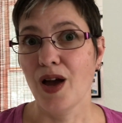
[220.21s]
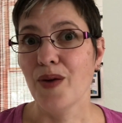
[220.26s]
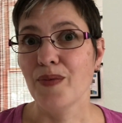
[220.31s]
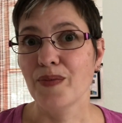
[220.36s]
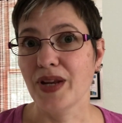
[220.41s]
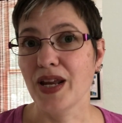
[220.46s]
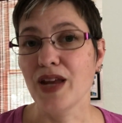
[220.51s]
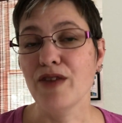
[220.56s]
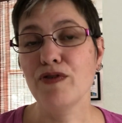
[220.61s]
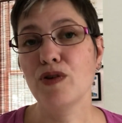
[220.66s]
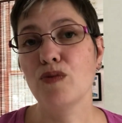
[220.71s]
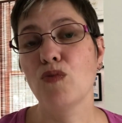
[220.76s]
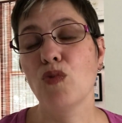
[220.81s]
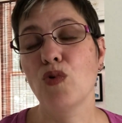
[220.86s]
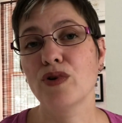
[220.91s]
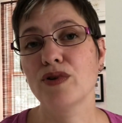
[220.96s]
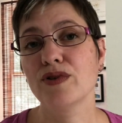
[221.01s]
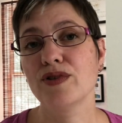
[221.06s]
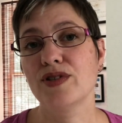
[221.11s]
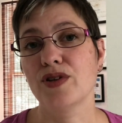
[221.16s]
but even
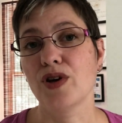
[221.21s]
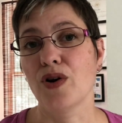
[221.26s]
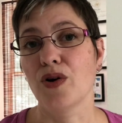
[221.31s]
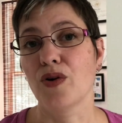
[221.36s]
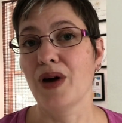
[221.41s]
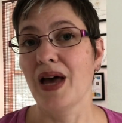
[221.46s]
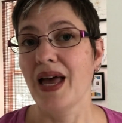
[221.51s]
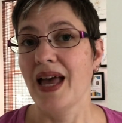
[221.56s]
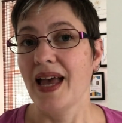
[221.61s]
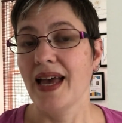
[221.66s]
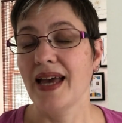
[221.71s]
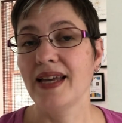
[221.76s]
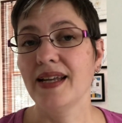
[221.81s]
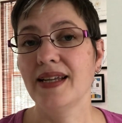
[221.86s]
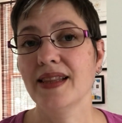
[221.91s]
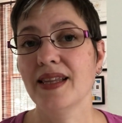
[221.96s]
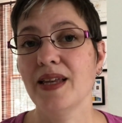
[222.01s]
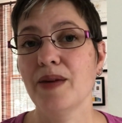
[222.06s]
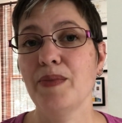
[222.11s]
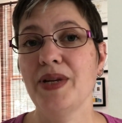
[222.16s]
more so, it
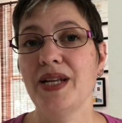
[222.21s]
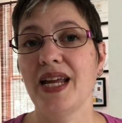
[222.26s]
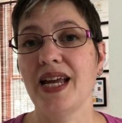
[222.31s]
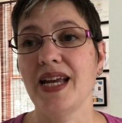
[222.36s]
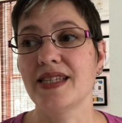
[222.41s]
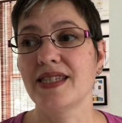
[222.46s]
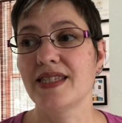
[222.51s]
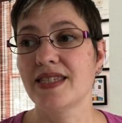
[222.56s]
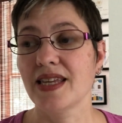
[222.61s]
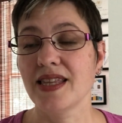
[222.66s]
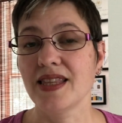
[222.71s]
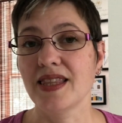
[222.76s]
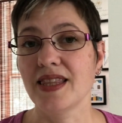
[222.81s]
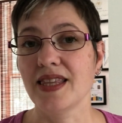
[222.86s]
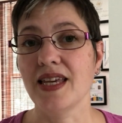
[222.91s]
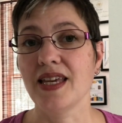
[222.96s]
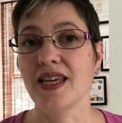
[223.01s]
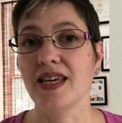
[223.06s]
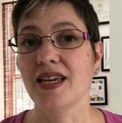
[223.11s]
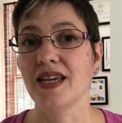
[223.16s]
eliminates
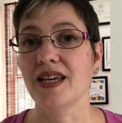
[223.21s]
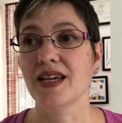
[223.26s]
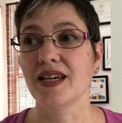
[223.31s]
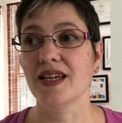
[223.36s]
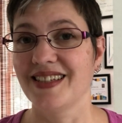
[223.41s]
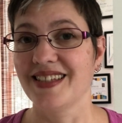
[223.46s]
the